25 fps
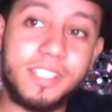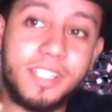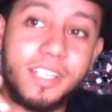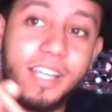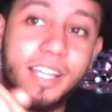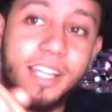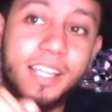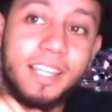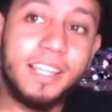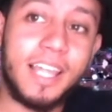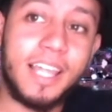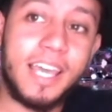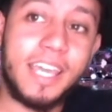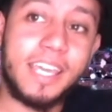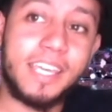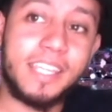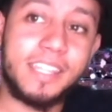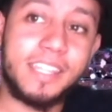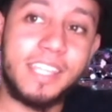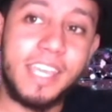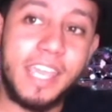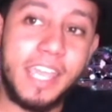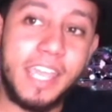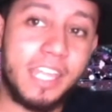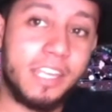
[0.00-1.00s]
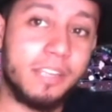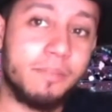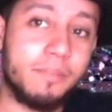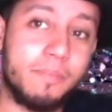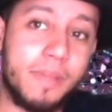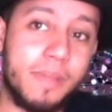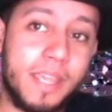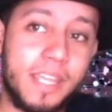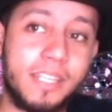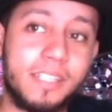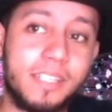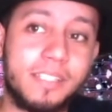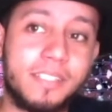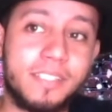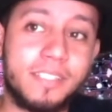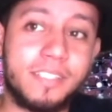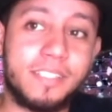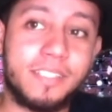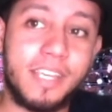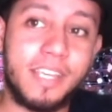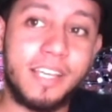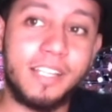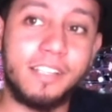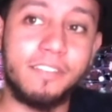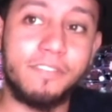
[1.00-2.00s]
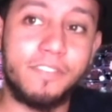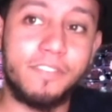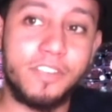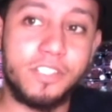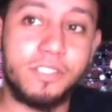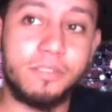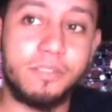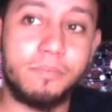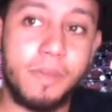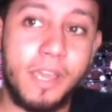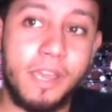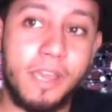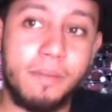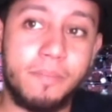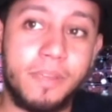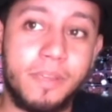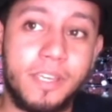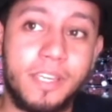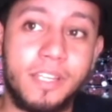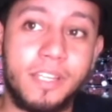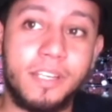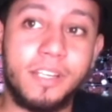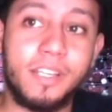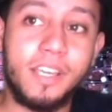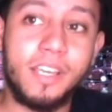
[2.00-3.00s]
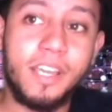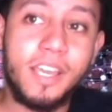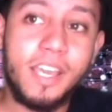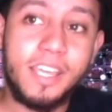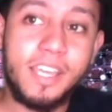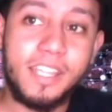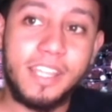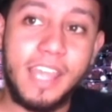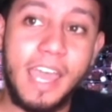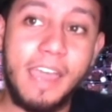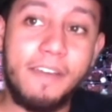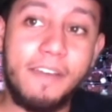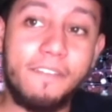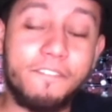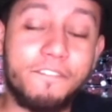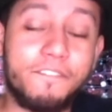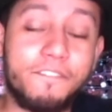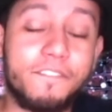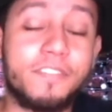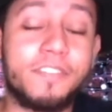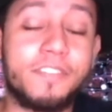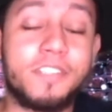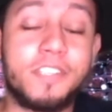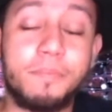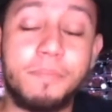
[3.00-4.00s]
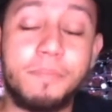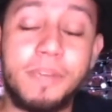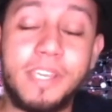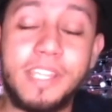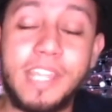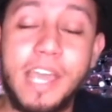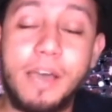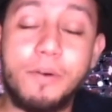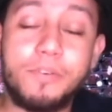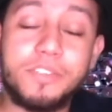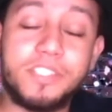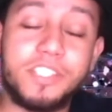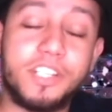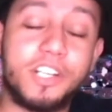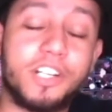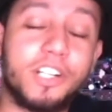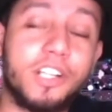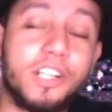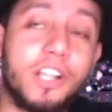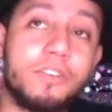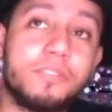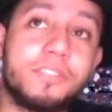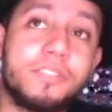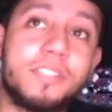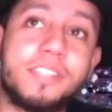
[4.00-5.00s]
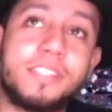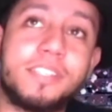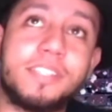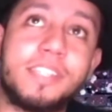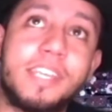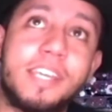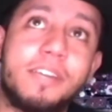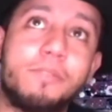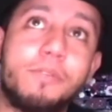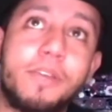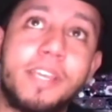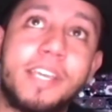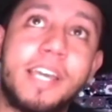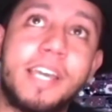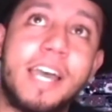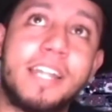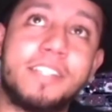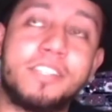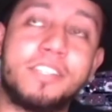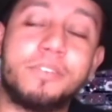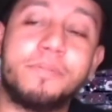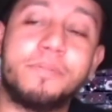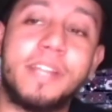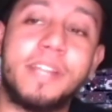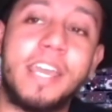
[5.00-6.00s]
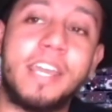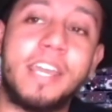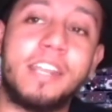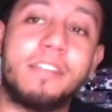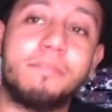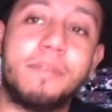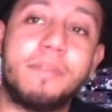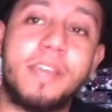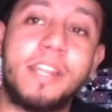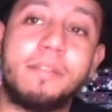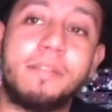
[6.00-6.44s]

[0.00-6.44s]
like the animated television Batman. That, to me, that was the closest thing we got to an animated